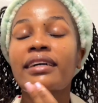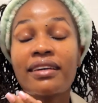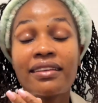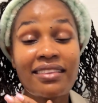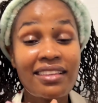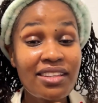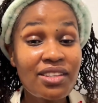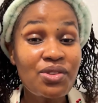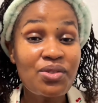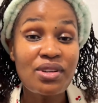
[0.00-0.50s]

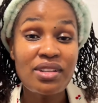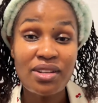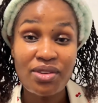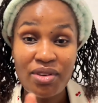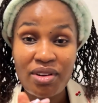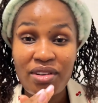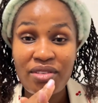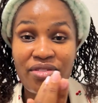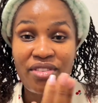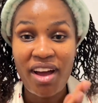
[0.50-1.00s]
This
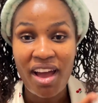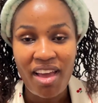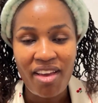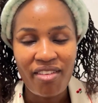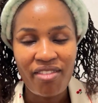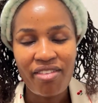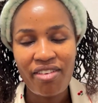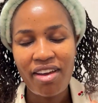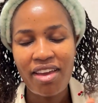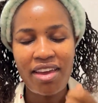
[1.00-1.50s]

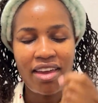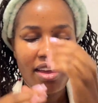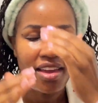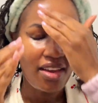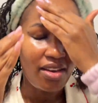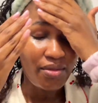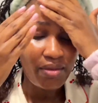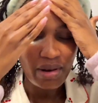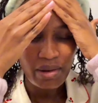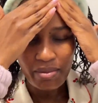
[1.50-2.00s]
2025,
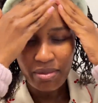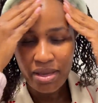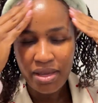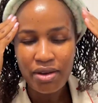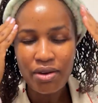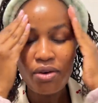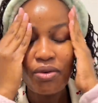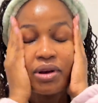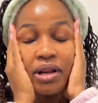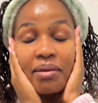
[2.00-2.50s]
hey,
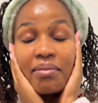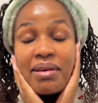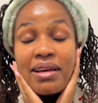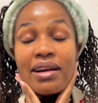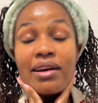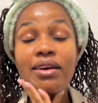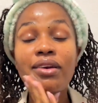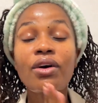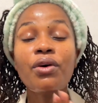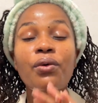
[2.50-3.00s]
we'll be
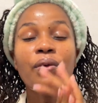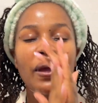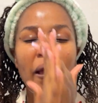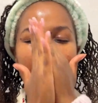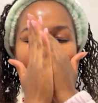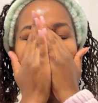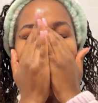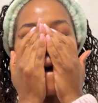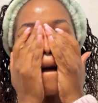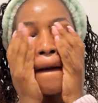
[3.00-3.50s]

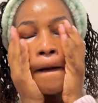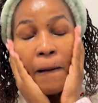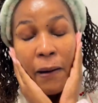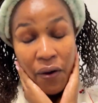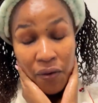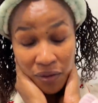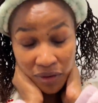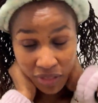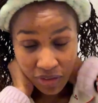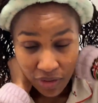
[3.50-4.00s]
glowing
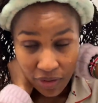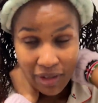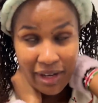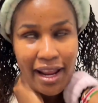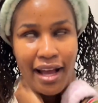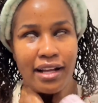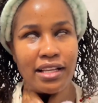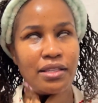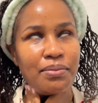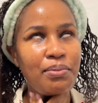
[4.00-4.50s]
with no
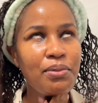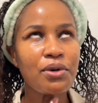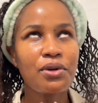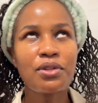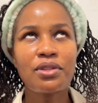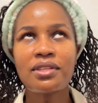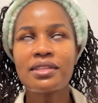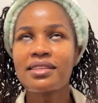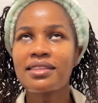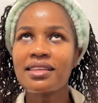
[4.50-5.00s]
dark
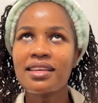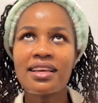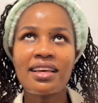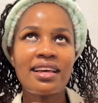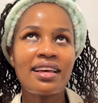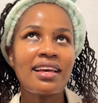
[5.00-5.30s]
spots